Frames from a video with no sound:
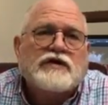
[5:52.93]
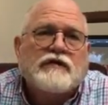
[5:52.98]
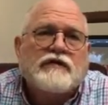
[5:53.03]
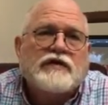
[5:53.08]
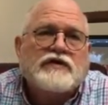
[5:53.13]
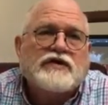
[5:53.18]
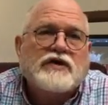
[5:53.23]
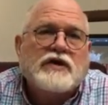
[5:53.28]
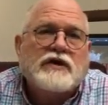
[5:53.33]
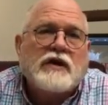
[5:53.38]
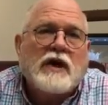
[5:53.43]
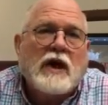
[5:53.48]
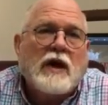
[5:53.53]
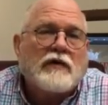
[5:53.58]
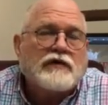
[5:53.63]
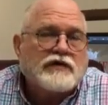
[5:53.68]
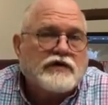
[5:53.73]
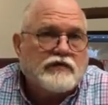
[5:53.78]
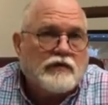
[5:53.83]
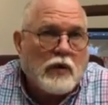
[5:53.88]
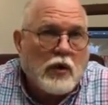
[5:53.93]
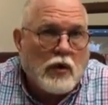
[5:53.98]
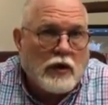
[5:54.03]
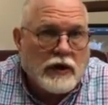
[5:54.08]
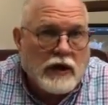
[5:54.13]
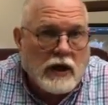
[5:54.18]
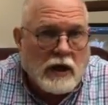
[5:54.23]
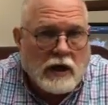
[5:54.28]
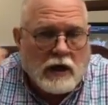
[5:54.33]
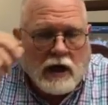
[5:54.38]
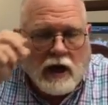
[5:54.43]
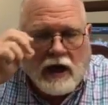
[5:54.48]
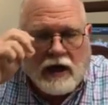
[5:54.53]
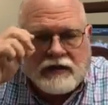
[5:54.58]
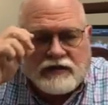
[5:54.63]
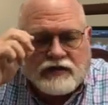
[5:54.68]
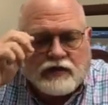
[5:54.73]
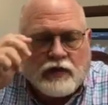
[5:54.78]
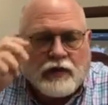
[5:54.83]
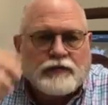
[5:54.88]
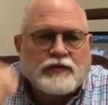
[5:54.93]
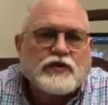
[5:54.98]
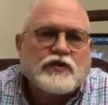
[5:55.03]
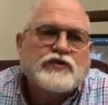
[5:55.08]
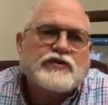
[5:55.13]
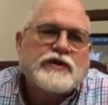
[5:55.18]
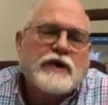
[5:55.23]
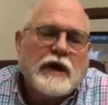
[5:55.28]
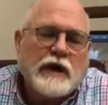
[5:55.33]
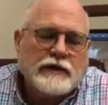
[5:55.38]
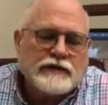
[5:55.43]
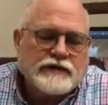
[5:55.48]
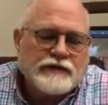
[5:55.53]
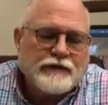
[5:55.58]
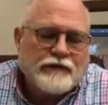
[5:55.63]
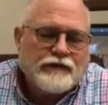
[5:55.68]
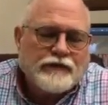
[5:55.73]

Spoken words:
of the Gentiles is brought in, as Scripture says.